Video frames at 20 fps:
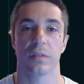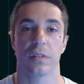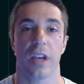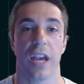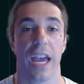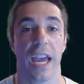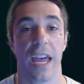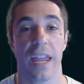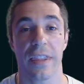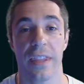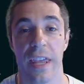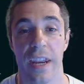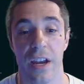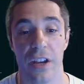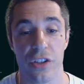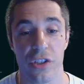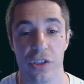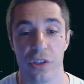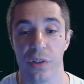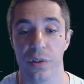And then
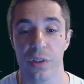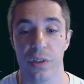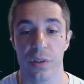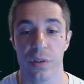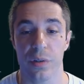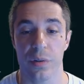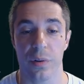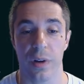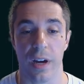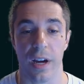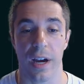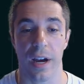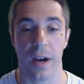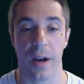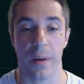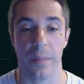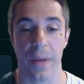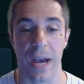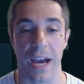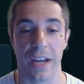I'll show you
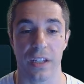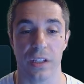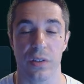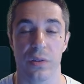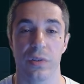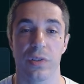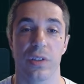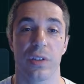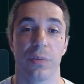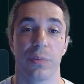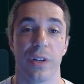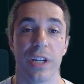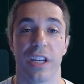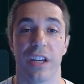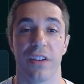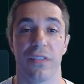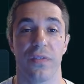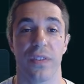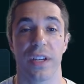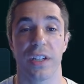how to use the
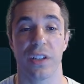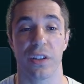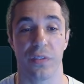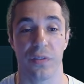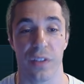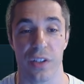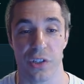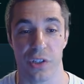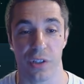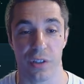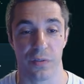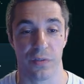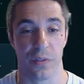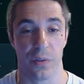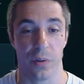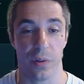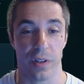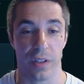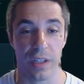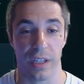reconfigure feature
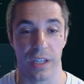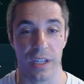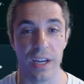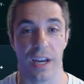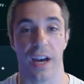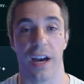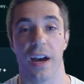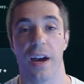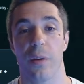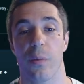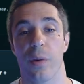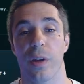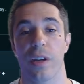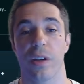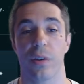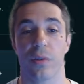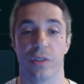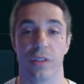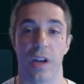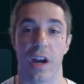for the
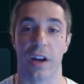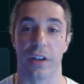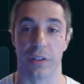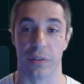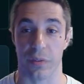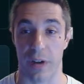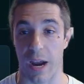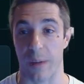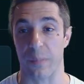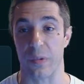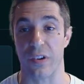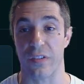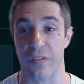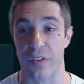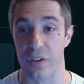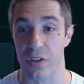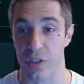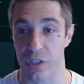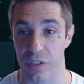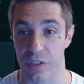Windows Docker wrapper
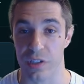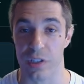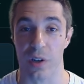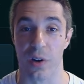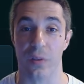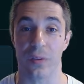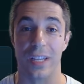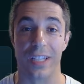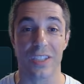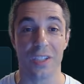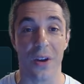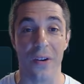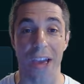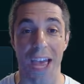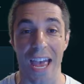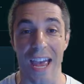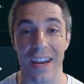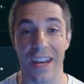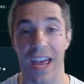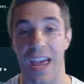version. So let's go
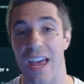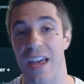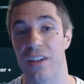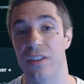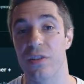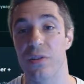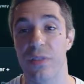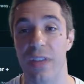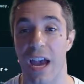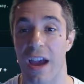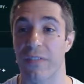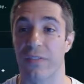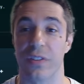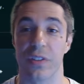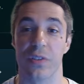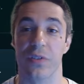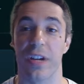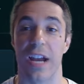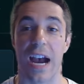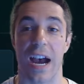ahead and do that
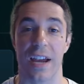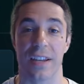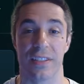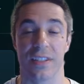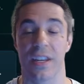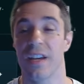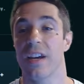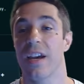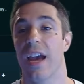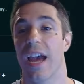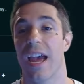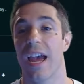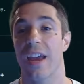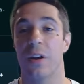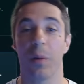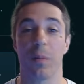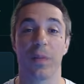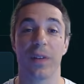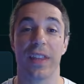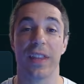for you guys,
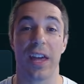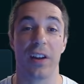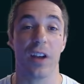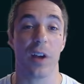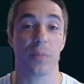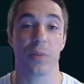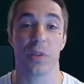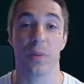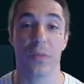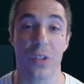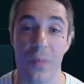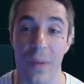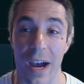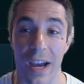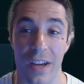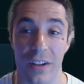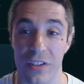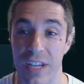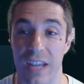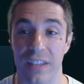and hopefully that'll help some of you
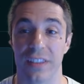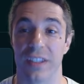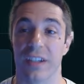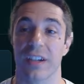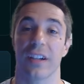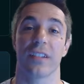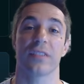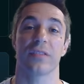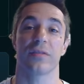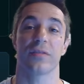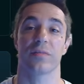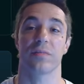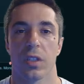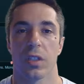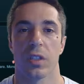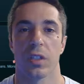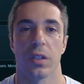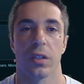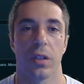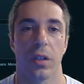miners out there.
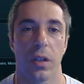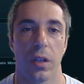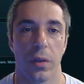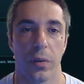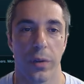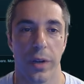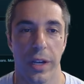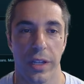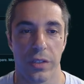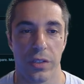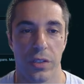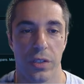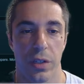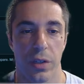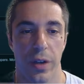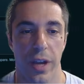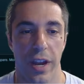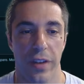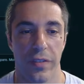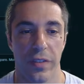All right,
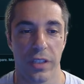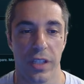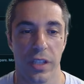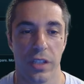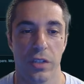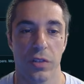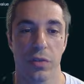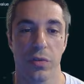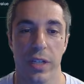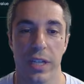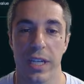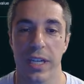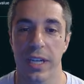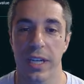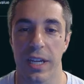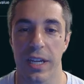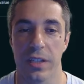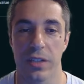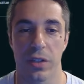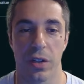so everything you need
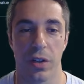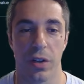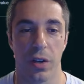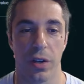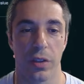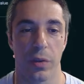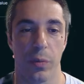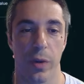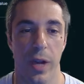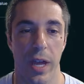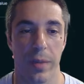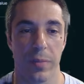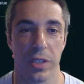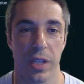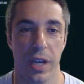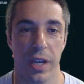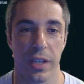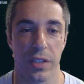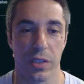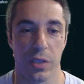is on the
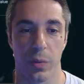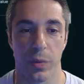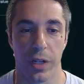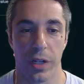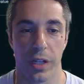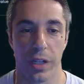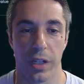website. So we're going to